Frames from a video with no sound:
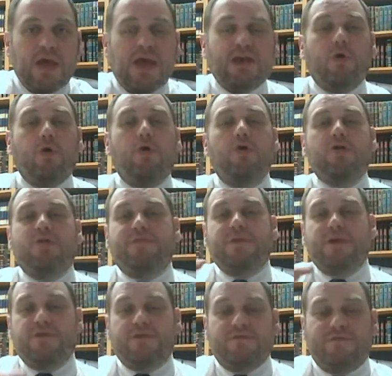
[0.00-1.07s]
And all of
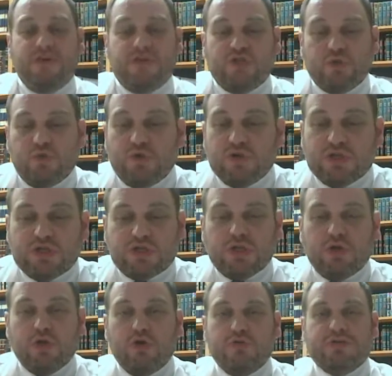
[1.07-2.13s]
the individuals
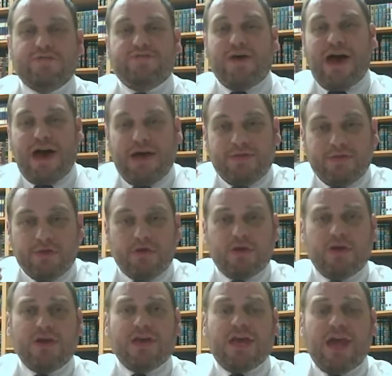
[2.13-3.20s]
whose father
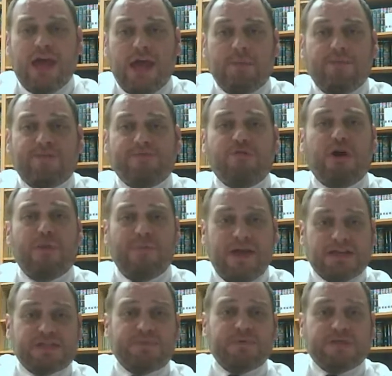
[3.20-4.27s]
came from
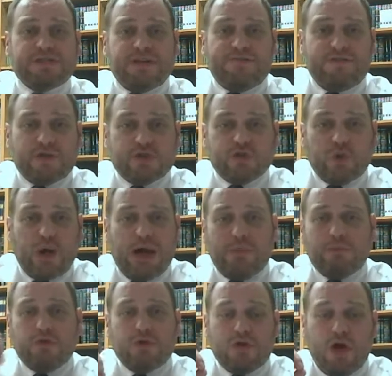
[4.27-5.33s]
that specific
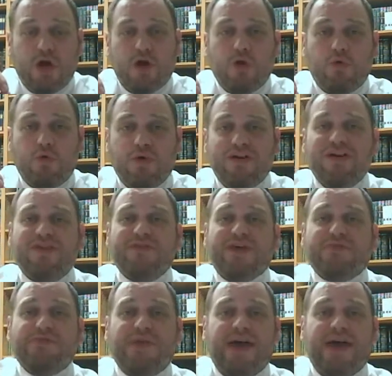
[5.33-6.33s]
tribe would know that